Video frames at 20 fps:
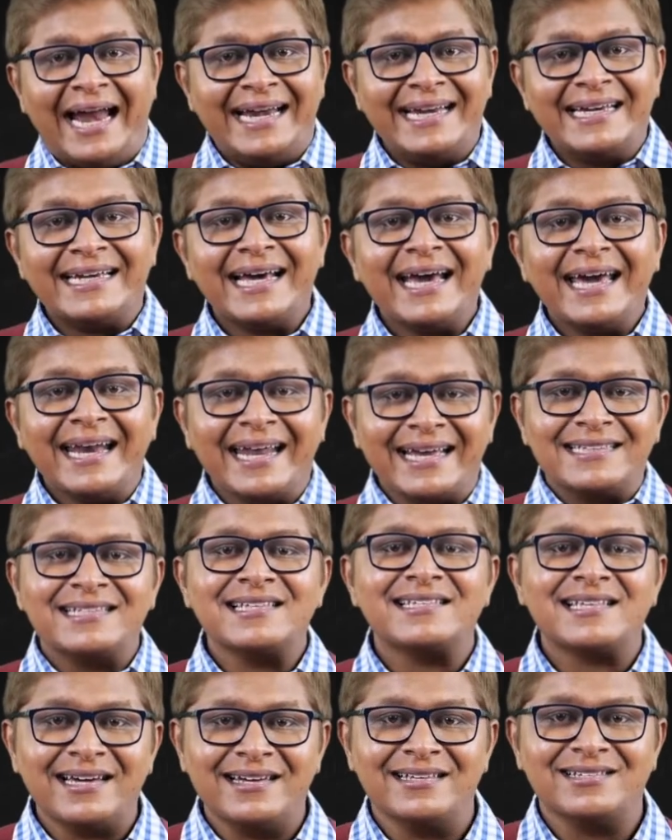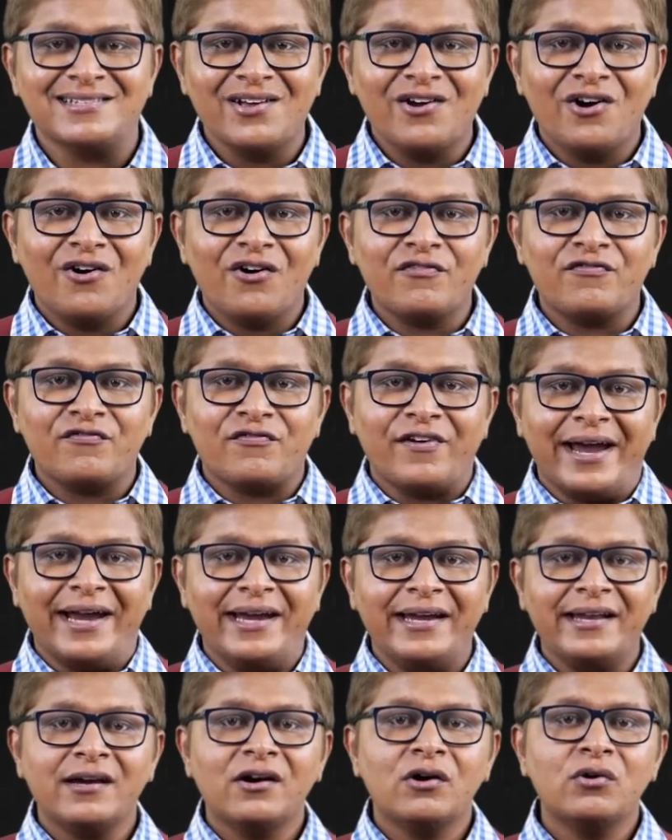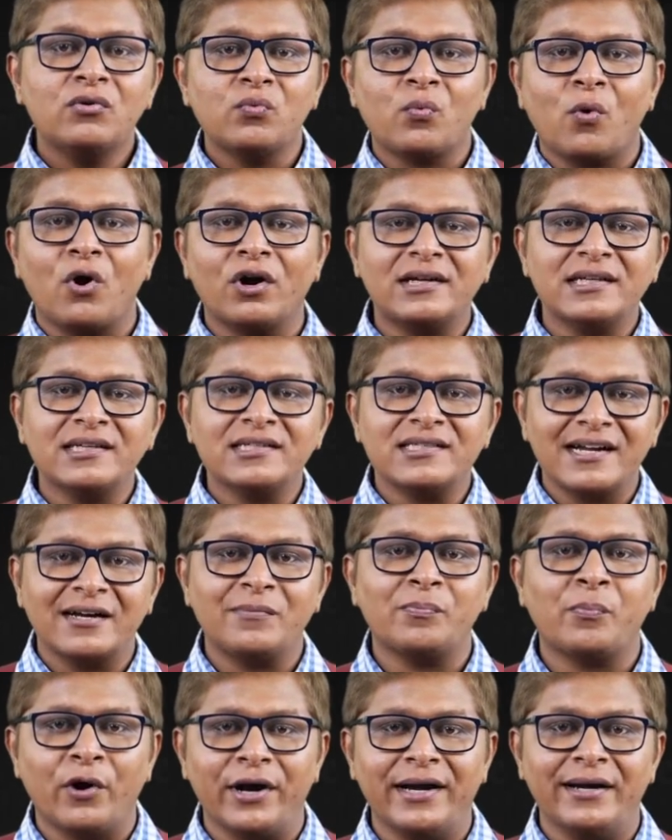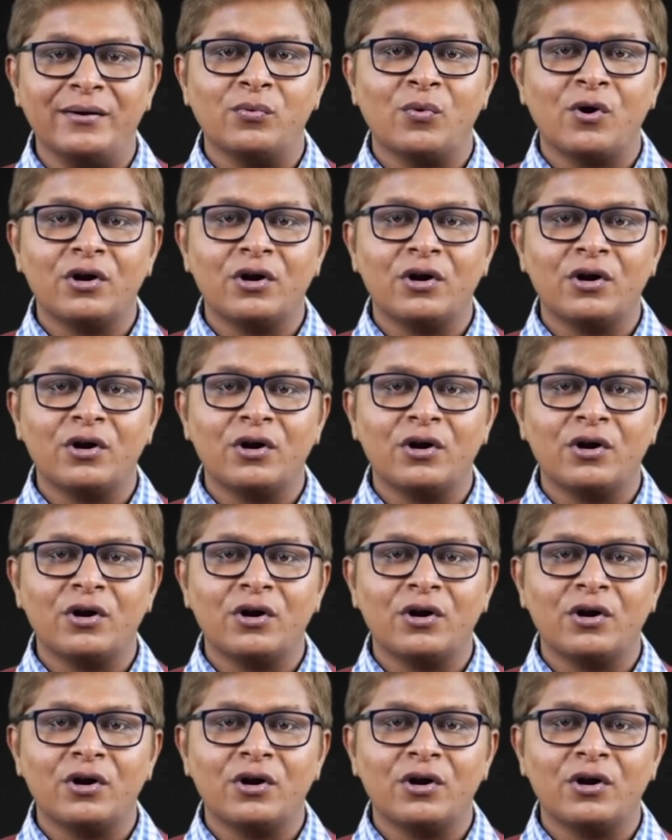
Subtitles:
entire exercise of finding out what is that point,